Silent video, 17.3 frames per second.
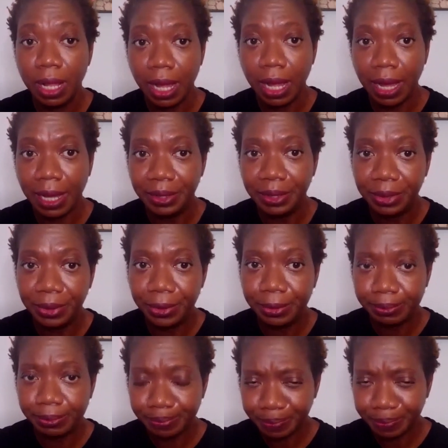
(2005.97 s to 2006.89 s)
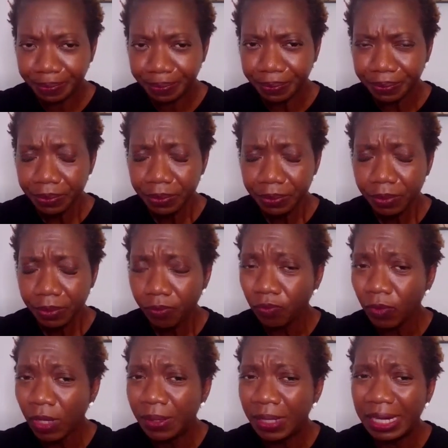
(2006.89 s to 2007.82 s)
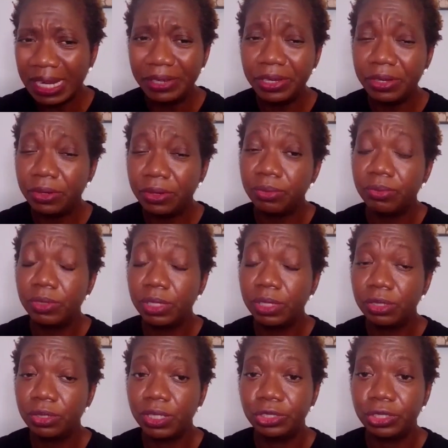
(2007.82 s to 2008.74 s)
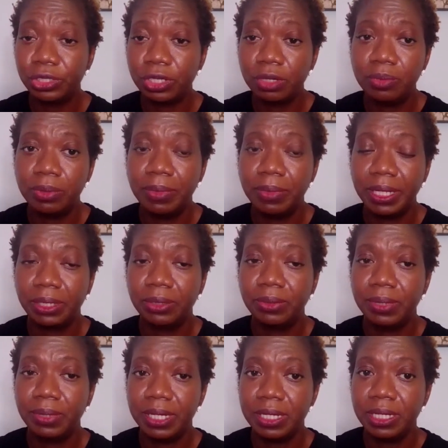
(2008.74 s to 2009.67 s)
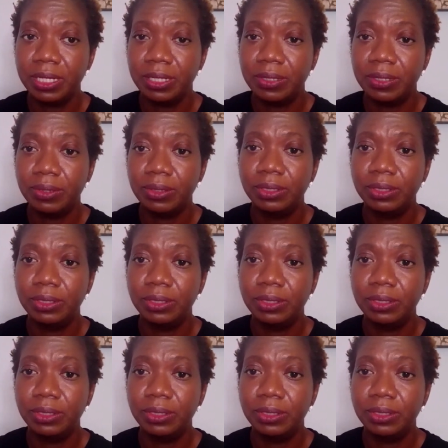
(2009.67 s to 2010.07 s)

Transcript: I know that I did a really great job with my credit